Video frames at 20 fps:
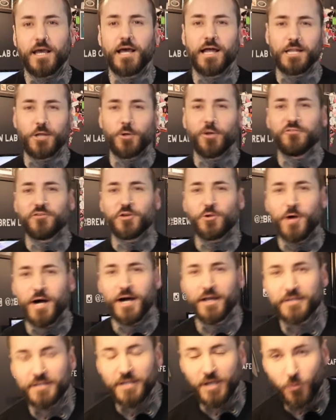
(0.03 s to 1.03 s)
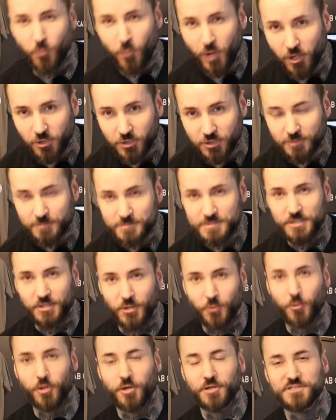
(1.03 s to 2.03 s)
Hello everyone and welcome to
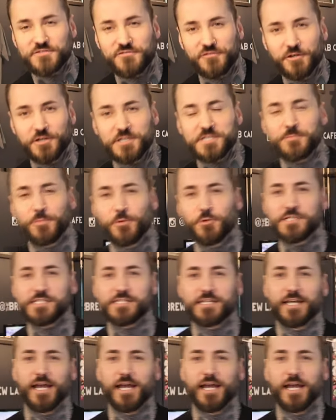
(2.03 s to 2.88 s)
the world's first Barista